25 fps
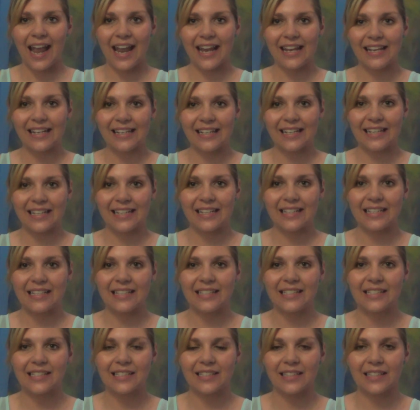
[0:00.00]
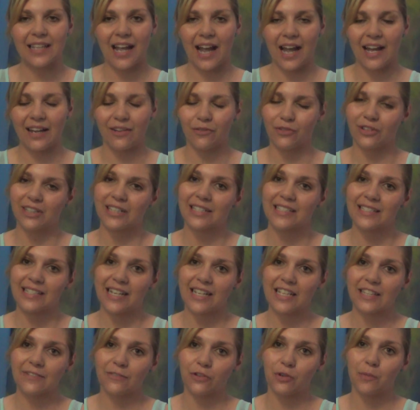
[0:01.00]
it is, well, it
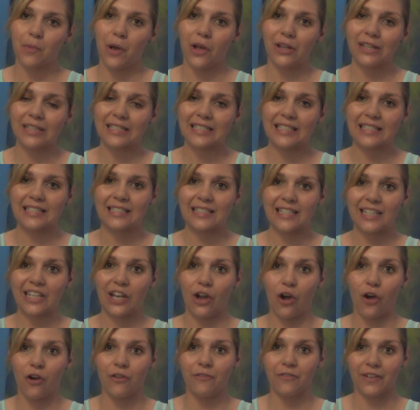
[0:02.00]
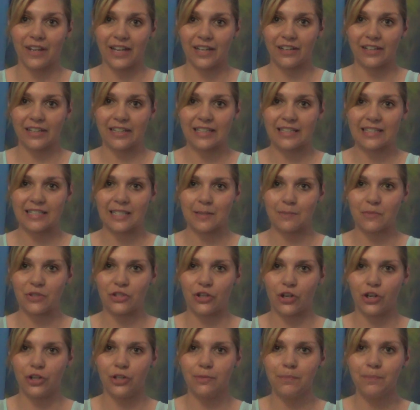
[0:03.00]
stands for polycystic ovarian
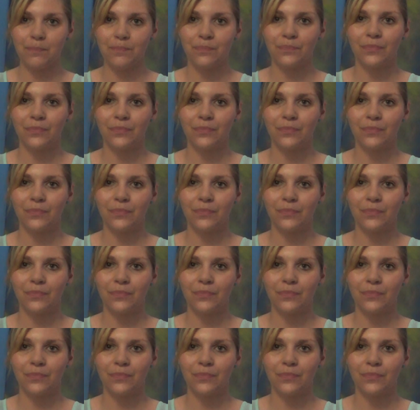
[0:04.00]
syndrome,